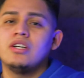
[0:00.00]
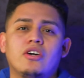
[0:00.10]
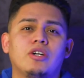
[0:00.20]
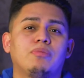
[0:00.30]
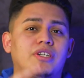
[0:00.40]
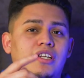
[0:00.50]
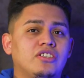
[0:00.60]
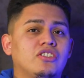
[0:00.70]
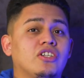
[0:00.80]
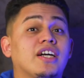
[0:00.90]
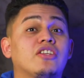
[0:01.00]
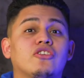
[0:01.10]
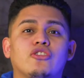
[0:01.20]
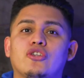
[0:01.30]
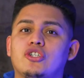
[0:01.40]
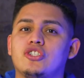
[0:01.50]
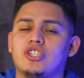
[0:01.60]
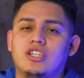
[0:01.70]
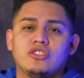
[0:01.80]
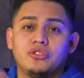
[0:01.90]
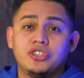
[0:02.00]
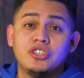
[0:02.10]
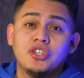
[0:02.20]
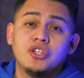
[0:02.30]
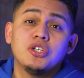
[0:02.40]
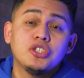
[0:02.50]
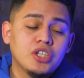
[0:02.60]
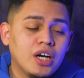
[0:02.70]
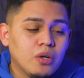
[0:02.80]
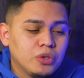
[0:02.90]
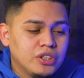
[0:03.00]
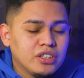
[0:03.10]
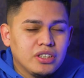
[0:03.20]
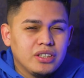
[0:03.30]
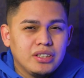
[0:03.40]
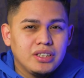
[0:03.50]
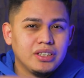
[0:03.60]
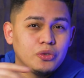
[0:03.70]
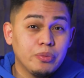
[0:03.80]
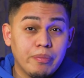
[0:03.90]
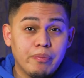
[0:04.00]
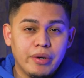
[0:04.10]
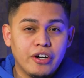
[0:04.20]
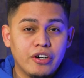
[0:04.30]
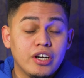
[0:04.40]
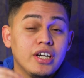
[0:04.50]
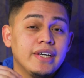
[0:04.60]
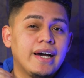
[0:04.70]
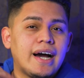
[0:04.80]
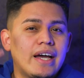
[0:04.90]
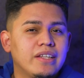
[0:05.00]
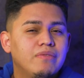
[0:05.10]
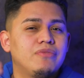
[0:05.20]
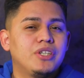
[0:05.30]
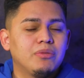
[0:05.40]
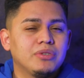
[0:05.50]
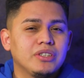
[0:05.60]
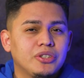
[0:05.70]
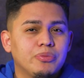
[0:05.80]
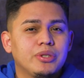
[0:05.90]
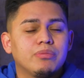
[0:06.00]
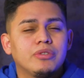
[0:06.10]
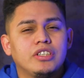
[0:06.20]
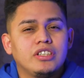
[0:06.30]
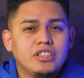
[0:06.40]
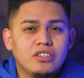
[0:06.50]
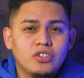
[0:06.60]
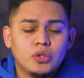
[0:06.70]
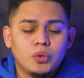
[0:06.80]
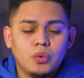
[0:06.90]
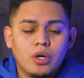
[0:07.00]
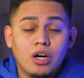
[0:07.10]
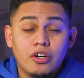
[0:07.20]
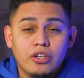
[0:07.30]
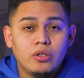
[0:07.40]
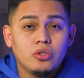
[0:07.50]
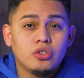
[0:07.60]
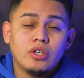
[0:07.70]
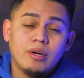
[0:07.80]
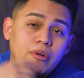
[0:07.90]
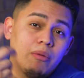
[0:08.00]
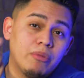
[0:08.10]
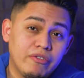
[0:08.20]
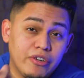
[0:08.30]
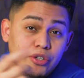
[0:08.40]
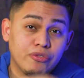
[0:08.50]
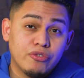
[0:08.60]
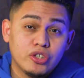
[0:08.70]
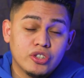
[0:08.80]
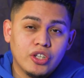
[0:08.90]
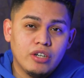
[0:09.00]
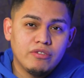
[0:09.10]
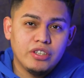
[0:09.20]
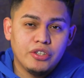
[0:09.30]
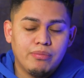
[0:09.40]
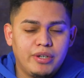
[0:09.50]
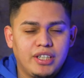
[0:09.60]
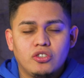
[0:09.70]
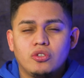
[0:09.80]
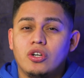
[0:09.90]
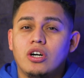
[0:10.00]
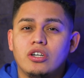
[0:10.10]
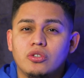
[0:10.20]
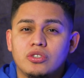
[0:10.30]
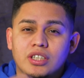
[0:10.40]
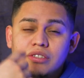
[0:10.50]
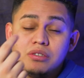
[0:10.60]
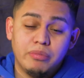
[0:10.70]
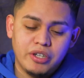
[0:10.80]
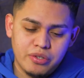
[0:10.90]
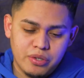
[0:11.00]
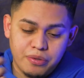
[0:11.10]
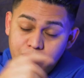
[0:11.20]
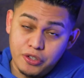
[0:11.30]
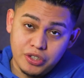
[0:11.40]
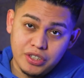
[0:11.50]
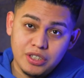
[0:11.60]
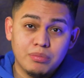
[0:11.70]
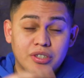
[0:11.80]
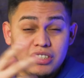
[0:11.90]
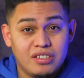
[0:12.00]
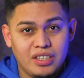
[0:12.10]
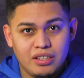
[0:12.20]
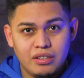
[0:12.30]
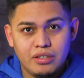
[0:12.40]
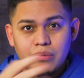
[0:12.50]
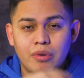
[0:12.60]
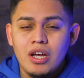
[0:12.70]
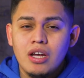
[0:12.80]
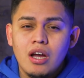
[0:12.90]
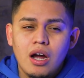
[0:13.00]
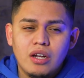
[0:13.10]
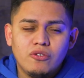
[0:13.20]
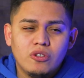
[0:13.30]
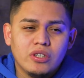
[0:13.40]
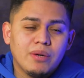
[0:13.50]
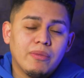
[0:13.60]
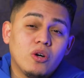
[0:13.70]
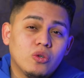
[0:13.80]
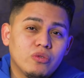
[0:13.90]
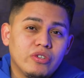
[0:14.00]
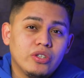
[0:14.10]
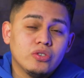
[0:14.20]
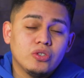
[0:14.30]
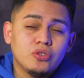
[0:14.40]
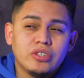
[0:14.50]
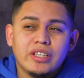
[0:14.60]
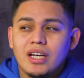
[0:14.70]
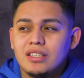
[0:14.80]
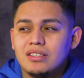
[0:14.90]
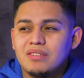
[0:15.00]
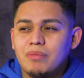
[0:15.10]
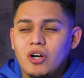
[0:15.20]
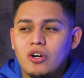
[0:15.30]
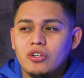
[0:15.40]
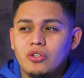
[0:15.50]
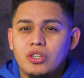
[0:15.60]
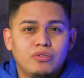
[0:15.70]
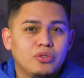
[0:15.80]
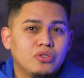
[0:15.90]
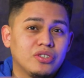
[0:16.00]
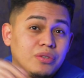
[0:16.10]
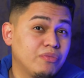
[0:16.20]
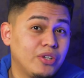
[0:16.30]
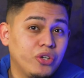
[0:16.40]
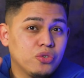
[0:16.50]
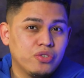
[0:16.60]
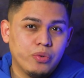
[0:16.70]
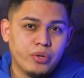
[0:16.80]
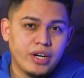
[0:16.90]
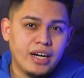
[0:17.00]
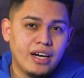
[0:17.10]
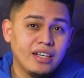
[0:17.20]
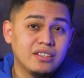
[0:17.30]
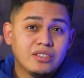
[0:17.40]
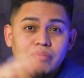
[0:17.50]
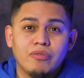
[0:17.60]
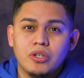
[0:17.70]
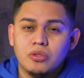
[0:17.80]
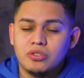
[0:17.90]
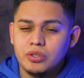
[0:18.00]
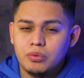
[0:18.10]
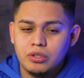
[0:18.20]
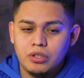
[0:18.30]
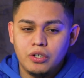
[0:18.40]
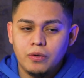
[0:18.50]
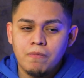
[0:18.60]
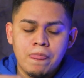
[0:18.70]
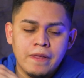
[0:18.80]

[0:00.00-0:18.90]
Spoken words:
All right, but now let's look at the third shot. So this third shot was a little bit better. I had dumped a little bit of money into audio, so I bought my very first lavalier mic, so the audio sounded better than the first clip and the second clip. If you look at my old videos, you'll see that my audio levels, some videos they were high, some videos they were low.